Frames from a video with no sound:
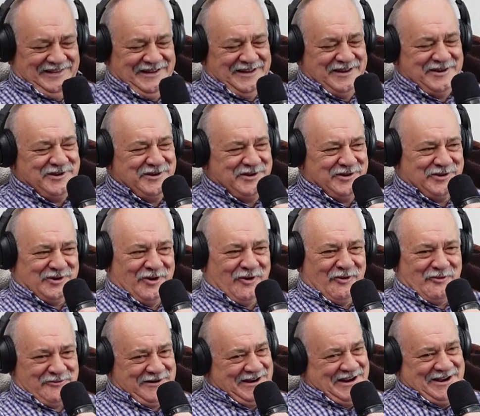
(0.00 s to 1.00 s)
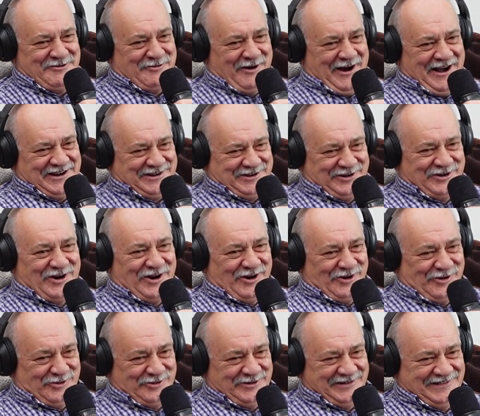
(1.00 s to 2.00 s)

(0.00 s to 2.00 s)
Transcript: You don't really want to know.